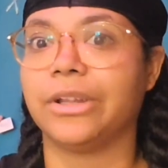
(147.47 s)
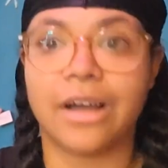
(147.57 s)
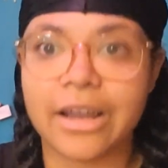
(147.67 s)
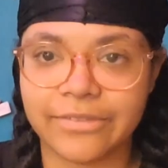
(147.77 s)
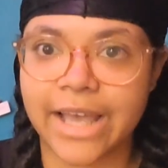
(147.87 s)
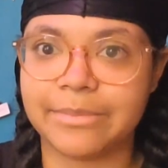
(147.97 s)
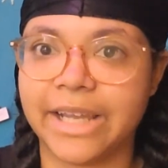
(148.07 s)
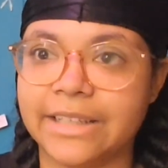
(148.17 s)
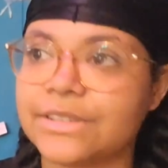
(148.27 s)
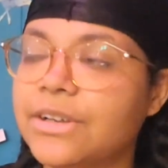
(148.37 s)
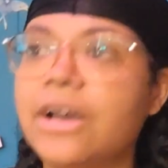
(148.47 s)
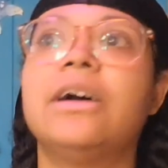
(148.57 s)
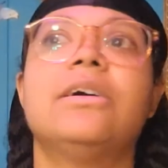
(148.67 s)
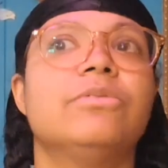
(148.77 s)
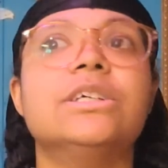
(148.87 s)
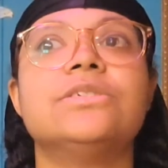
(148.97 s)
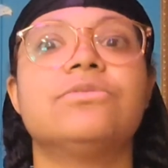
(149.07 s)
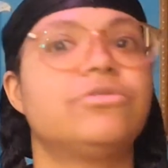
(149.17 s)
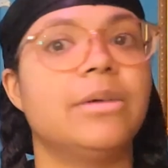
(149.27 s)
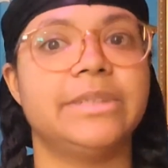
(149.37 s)
lot of animes was
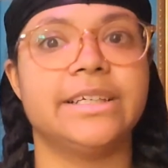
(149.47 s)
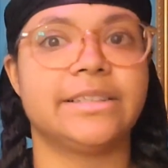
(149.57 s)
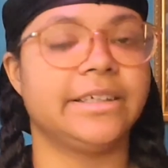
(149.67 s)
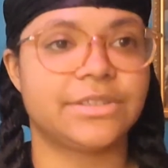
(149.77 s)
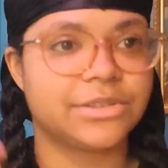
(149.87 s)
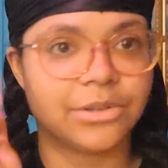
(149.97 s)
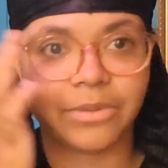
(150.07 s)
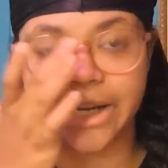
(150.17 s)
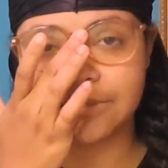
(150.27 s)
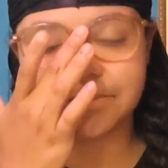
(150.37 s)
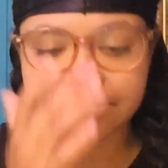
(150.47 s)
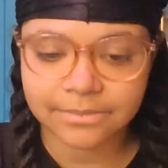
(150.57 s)
from Disney's Snow White.